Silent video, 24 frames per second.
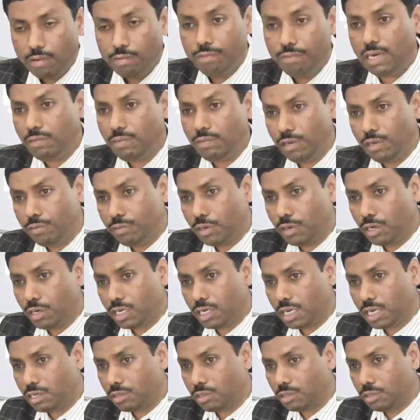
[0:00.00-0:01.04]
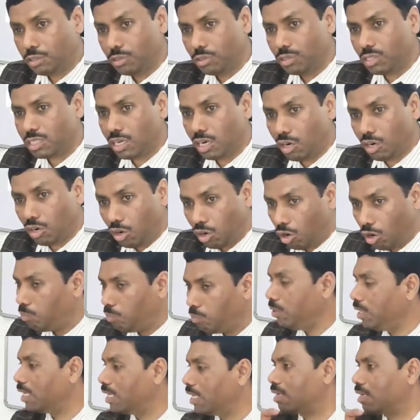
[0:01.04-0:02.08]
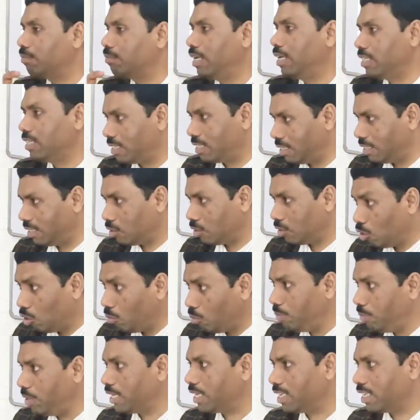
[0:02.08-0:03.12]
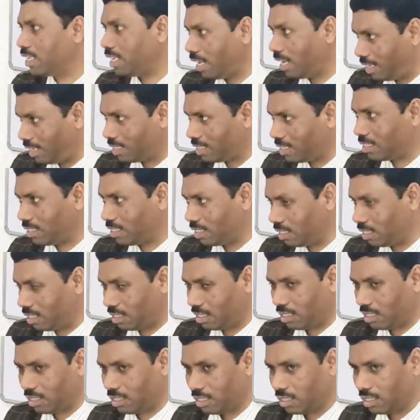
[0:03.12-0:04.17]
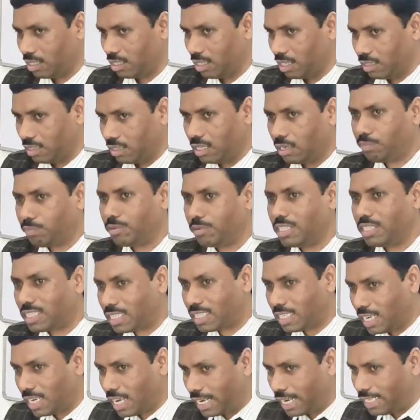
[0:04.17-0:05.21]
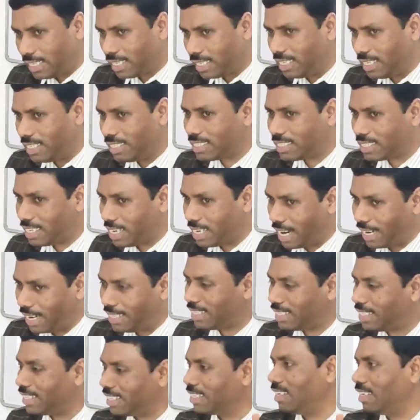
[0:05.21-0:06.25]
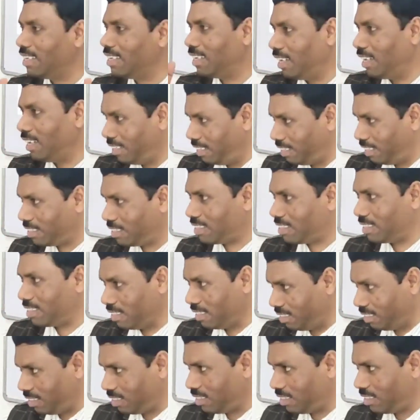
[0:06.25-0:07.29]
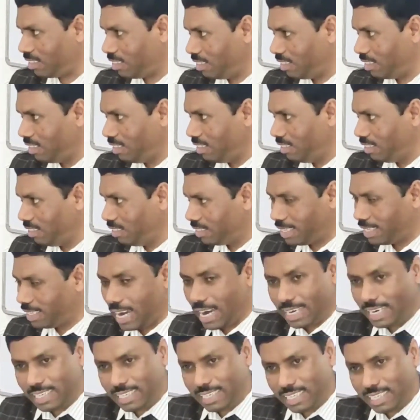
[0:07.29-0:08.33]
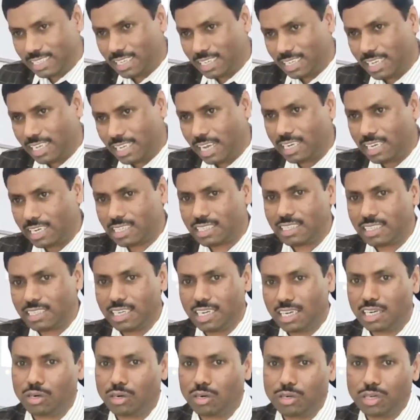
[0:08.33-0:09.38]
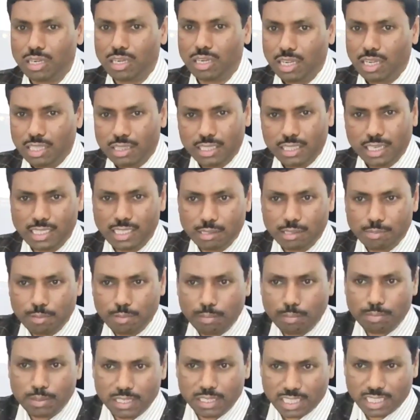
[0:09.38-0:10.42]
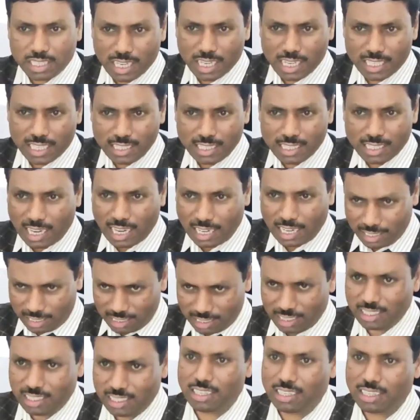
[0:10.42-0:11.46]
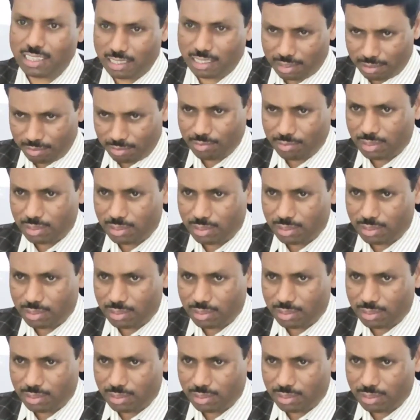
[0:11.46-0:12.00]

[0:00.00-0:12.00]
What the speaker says: When we wanted to use the oblique muscle, oblique direction, that means slightly slanting the direction. Slanting the direction around, that is perpendicular is 90 degree.